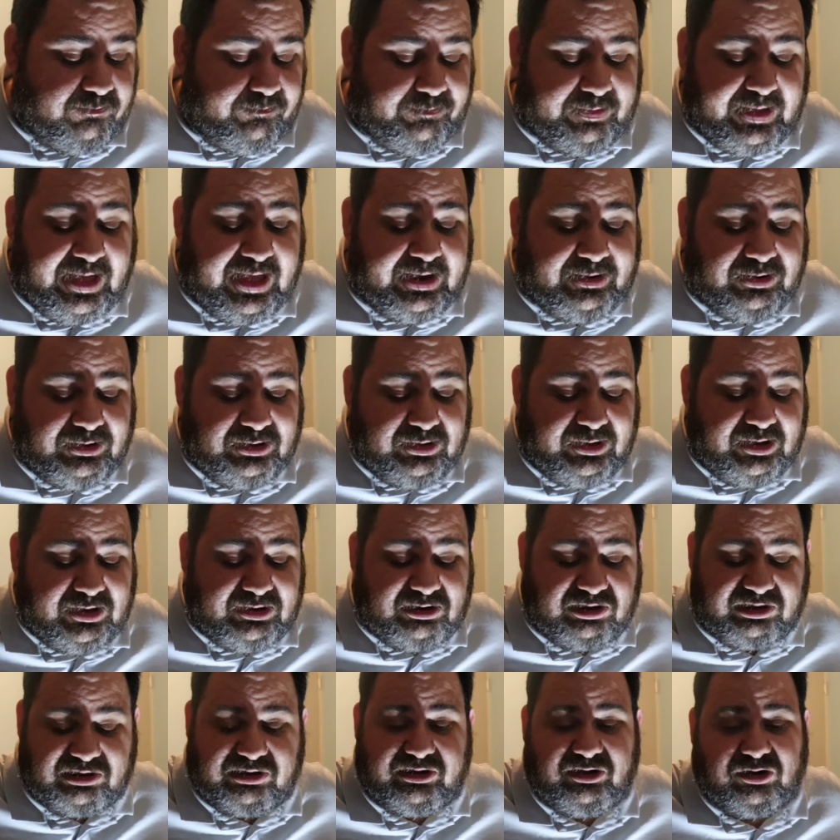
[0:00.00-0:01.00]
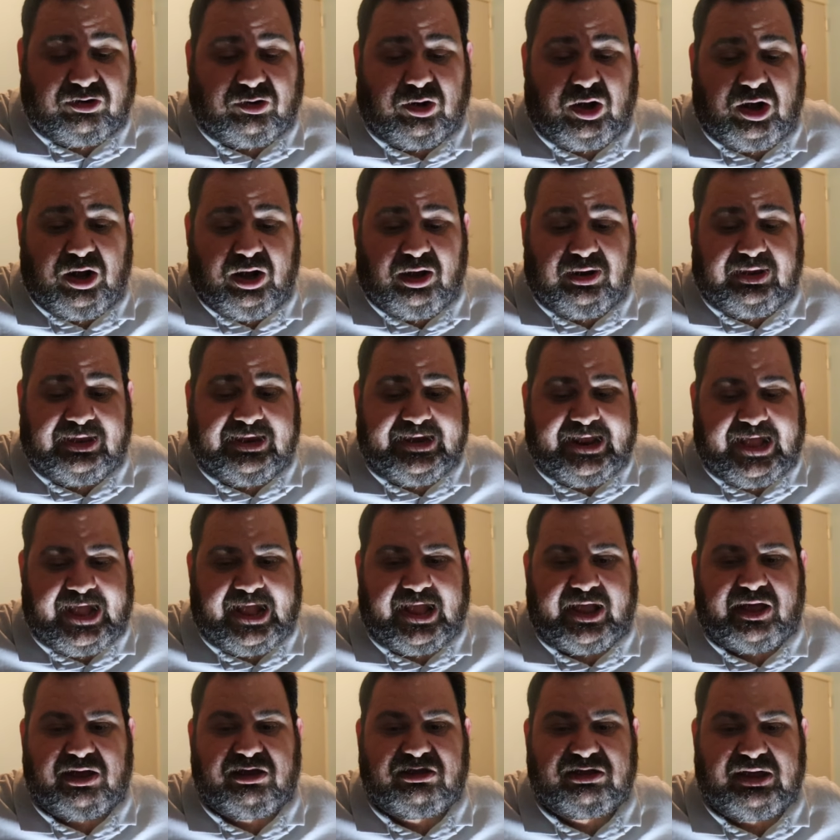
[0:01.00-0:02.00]
but it's still early
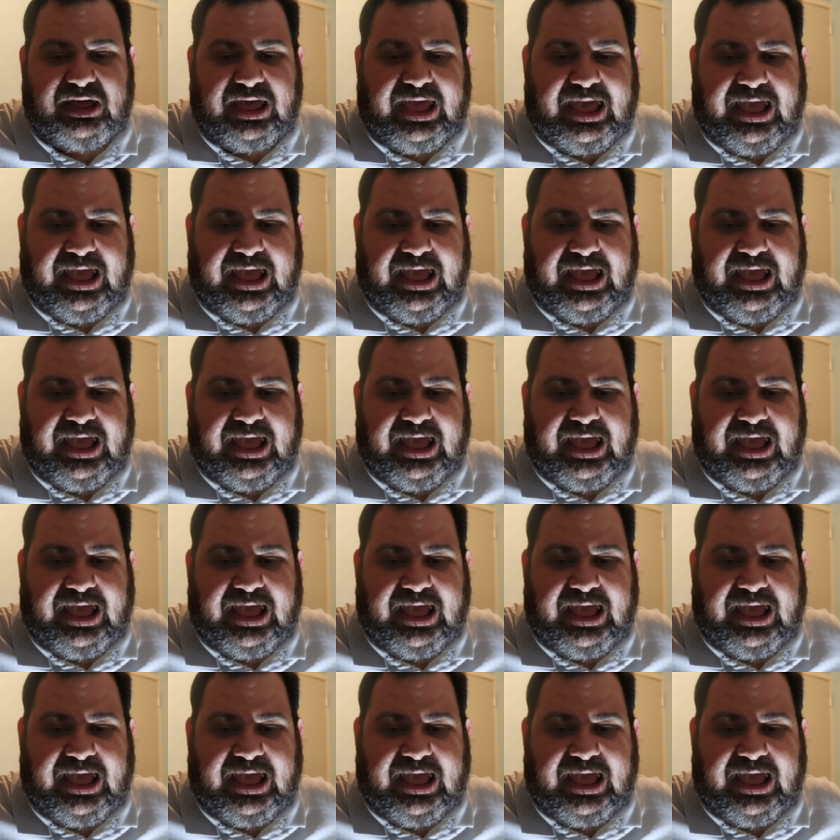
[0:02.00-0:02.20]
days